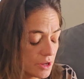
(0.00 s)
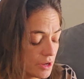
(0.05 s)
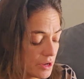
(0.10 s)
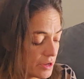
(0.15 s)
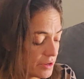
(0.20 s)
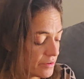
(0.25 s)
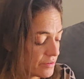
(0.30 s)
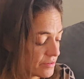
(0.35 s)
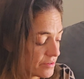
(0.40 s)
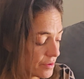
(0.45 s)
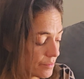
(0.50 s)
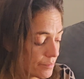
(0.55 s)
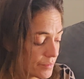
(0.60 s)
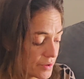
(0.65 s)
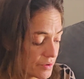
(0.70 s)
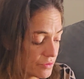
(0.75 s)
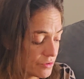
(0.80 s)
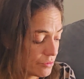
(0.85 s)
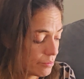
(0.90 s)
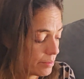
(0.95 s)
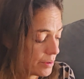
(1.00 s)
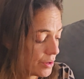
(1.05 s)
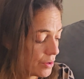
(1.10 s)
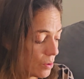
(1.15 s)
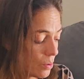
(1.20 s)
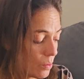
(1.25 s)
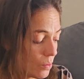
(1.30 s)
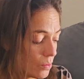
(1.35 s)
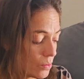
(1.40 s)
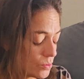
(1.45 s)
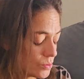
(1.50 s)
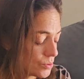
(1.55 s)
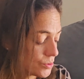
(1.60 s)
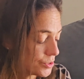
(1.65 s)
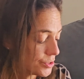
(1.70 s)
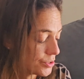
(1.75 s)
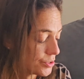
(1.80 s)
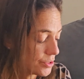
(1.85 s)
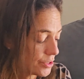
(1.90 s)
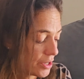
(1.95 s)
is something to behold.
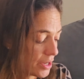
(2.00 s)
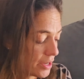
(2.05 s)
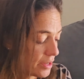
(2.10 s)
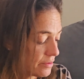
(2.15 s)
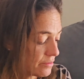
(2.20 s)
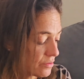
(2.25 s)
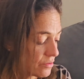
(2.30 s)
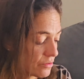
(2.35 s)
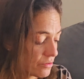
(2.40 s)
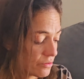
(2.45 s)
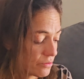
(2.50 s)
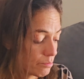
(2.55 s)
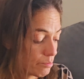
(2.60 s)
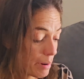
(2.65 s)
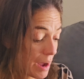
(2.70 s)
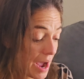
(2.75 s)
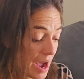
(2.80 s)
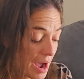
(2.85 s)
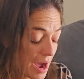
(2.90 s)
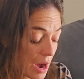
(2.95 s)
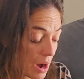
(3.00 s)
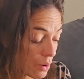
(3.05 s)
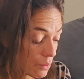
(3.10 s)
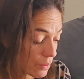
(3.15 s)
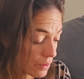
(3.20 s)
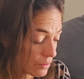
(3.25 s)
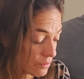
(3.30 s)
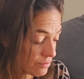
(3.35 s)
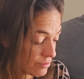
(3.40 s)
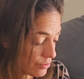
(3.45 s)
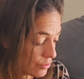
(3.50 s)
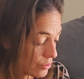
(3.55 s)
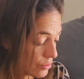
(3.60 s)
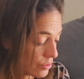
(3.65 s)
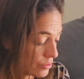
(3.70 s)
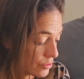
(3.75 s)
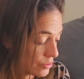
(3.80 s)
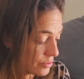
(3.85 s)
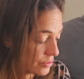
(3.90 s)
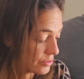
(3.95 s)
It's
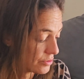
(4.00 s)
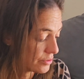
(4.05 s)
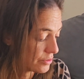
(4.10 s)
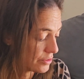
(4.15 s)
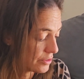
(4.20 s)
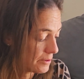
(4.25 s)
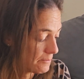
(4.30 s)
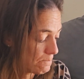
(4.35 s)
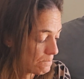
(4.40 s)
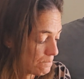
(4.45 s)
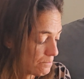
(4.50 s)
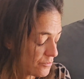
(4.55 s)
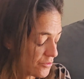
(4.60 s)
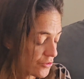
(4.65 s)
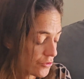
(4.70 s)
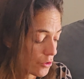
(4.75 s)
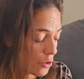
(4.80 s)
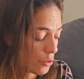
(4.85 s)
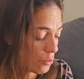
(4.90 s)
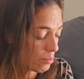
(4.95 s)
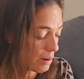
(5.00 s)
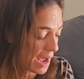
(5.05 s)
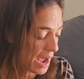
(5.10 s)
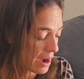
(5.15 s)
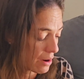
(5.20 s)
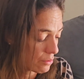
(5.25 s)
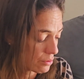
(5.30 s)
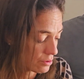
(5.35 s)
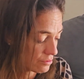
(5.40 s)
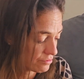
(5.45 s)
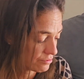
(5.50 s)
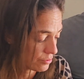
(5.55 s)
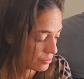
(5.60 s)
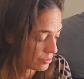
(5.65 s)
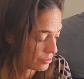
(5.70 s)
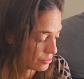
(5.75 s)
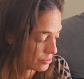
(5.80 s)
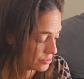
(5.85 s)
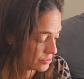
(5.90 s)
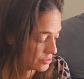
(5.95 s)
powerful. So
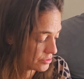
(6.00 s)
powerful.